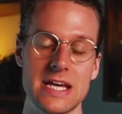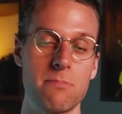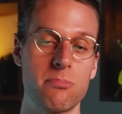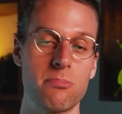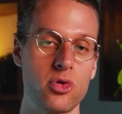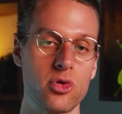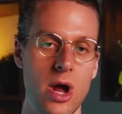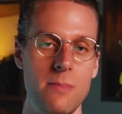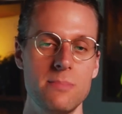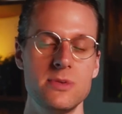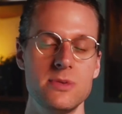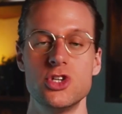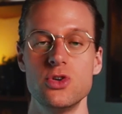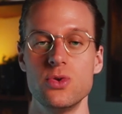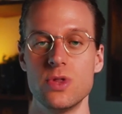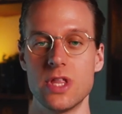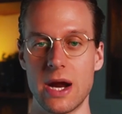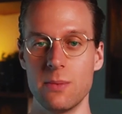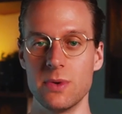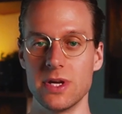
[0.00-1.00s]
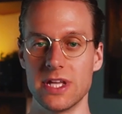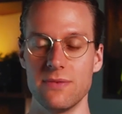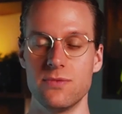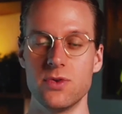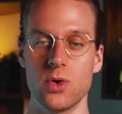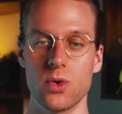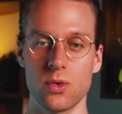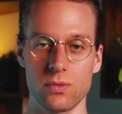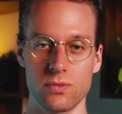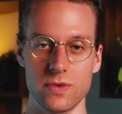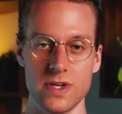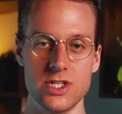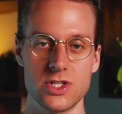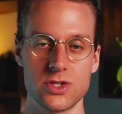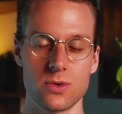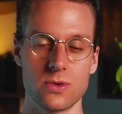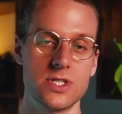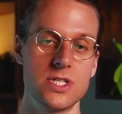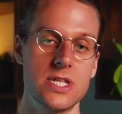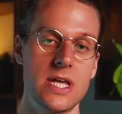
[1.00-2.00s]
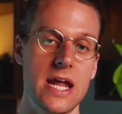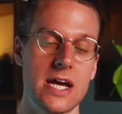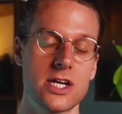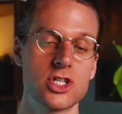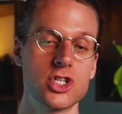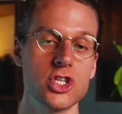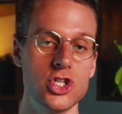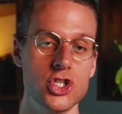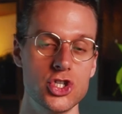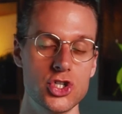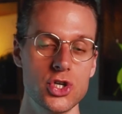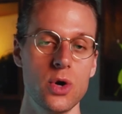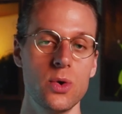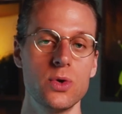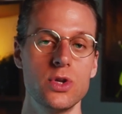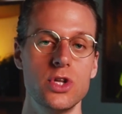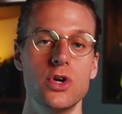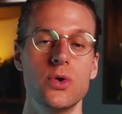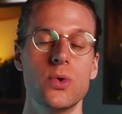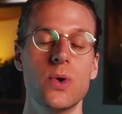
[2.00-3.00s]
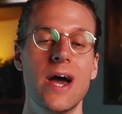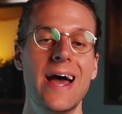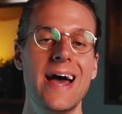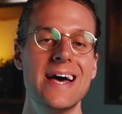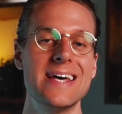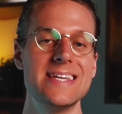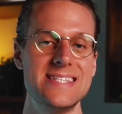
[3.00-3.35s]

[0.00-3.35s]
I promised you that I would give you a resource that actually showed you